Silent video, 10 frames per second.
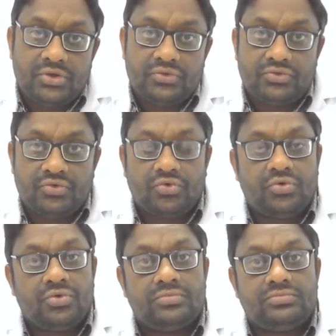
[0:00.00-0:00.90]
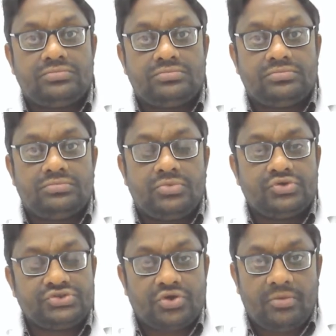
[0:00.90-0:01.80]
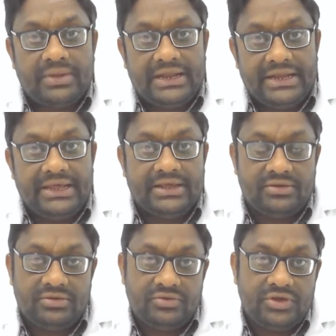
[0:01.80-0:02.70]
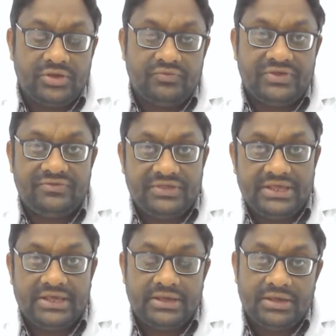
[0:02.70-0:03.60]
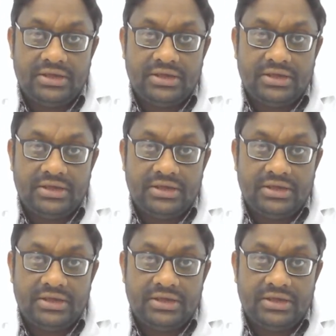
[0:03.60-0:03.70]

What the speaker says: So most commonly we see